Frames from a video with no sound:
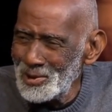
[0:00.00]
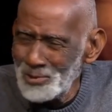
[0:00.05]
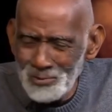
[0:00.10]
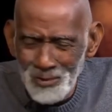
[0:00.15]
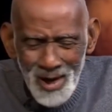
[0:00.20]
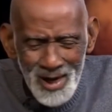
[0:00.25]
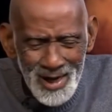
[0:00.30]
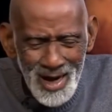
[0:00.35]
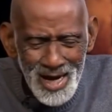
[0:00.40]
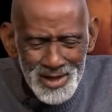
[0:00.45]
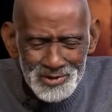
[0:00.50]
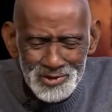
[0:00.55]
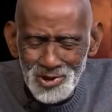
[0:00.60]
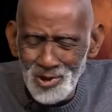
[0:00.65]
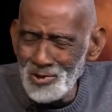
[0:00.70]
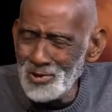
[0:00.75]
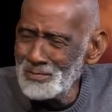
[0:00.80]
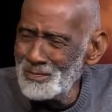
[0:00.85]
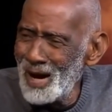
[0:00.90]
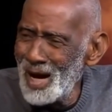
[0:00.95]
When I
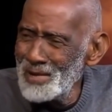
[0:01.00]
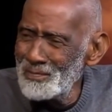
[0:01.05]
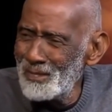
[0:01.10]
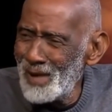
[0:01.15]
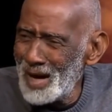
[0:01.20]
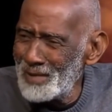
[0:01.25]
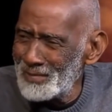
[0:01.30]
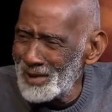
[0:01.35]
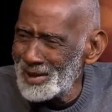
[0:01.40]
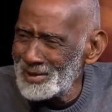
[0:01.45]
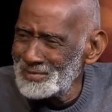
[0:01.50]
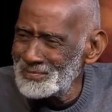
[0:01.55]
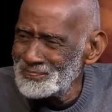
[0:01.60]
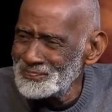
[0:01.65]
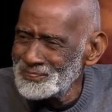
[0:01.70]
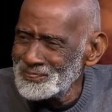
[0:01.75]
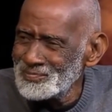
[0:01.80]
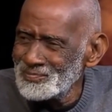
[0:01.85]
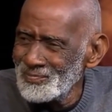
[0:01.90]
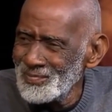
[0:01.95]
told my mama
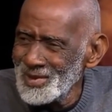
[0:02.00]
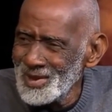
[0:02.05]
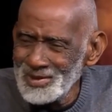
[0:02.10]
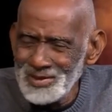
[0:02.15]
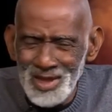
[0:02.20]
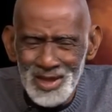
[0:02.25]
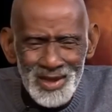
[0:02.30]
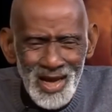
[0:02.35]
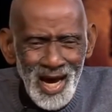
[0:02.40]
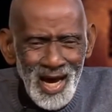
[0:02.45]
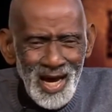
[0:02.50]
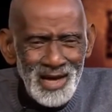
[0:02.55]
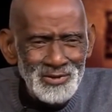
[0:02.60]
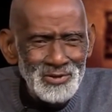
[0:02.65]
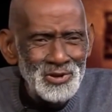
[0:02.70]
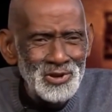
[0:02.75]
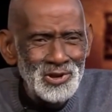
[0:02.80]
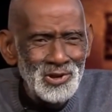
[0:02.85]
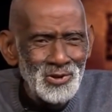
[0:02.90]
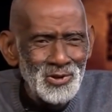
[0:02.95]
that I
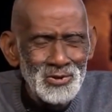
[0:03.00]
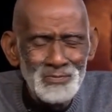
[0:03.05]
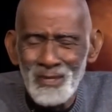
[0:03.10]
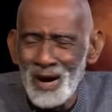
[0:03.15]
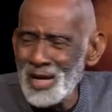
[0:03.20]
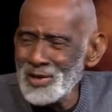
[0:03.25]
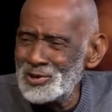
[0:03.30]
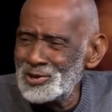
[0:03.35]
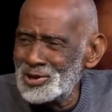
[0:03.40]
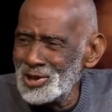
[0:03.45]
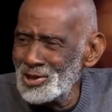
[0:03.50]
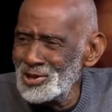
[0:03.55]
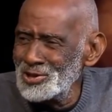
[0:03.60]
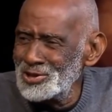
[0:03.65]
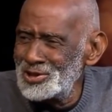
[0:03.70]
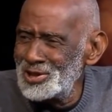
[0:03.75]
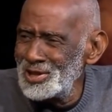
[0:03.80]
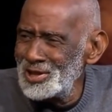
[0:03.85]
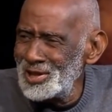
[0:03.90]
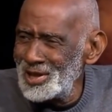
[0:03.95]
had cured my
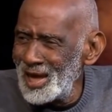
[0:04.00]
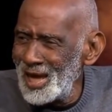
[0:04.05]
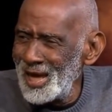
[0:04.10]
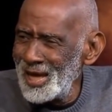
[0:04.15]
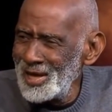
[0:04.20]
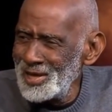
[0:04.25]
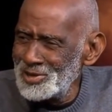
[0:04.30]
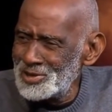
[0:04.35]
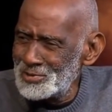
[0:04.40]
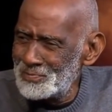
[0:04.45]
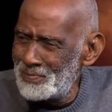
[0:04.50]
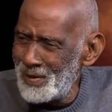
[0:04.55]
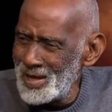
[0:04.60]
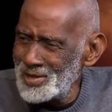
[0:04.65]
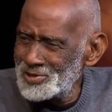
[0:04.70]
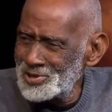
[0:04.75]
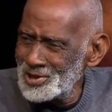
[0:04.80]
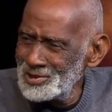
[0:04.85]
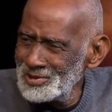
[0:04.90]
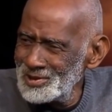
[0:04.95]
13 AIDS
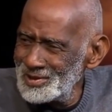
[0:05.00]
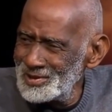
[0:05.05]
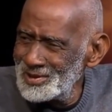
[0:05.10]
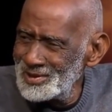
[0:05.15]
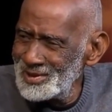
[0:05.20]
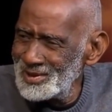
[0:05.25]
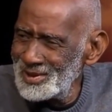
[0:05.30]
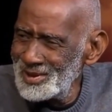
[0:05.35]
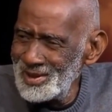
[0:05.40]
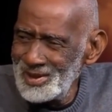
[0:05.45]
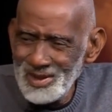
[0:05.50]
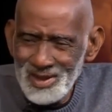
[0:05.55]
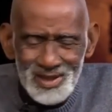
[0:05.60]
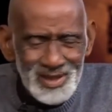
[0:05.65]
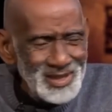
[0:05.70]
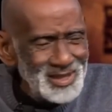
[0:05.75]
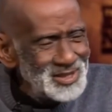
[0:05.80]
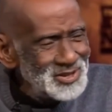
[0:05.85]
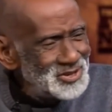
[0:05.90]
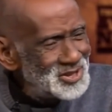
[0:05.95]
patient,
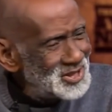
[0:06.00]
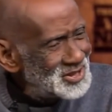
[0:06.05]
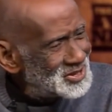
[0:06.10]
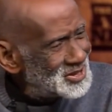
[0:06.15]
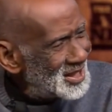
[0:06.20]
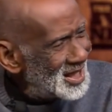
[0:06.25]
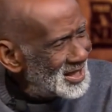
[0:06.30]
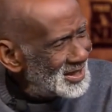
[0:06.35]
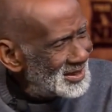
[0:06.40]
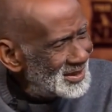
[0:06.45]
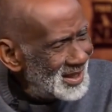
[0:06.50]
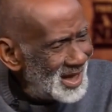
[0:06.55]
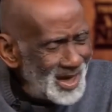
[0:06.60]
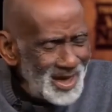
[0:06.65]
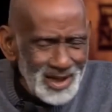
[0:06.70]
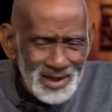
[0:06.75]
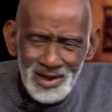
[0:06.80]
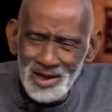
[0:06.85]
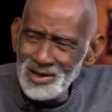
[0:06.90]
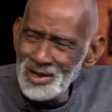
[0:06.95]
she said,
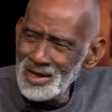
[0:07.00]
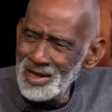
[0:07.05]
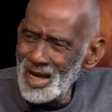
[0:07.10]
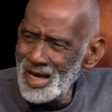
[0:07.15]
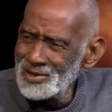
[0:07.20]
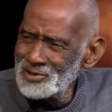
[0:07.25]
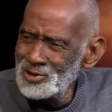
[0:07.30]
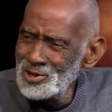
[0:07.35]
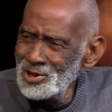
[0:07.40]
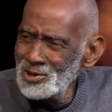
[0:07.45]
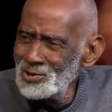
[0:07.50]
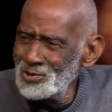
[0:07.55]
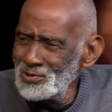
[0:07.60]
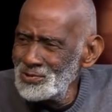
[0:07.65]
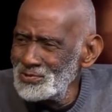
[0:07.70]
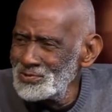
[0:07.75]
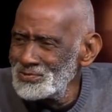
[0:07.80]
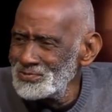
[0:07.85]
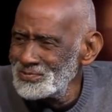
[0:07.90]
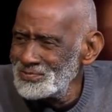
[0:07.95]
"They gonna get
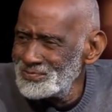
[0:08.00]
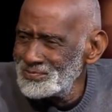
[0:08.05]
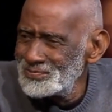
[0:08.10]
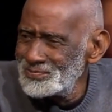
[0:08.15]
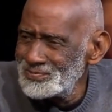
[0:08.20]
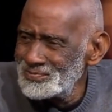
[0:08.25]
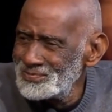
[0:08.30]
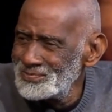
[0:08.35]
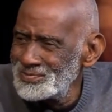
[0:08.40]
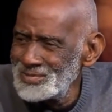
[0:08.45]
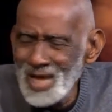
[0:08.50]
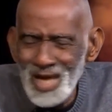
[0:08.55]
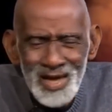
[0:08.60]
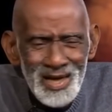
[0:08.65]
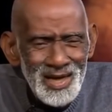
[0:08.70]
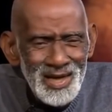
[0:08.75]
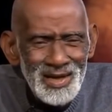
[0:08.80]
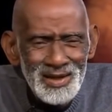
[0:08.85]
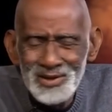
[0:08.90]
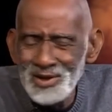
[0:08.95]
you.
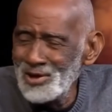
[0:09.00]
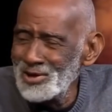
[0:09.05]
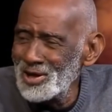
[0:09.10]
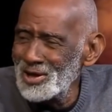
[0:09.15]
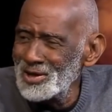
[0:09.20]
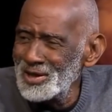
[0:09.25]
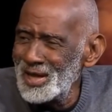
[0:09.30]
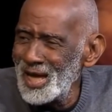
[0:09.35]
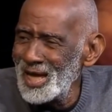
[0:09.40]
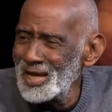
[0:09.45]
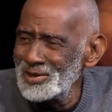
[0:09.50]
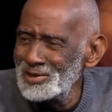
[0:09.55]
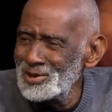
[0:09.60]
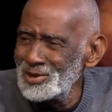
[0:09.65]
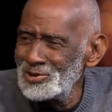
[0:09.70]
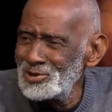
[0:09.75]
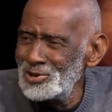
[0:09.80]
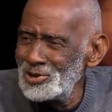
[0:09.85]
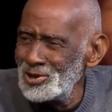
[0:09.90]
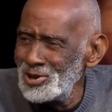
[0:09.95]
They gonna get
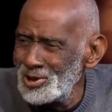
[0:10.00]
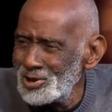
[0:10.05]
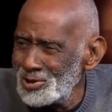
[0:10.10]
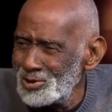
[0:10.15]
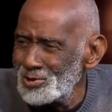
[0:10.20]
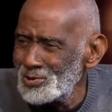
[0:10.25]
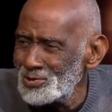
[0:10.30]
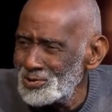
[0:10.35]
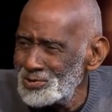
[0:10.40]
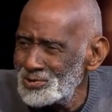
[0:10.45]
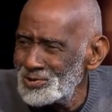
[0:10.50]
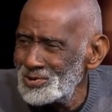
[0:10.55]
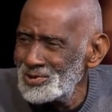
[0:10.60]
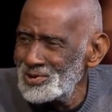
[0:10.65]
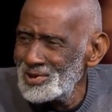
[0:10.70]
you."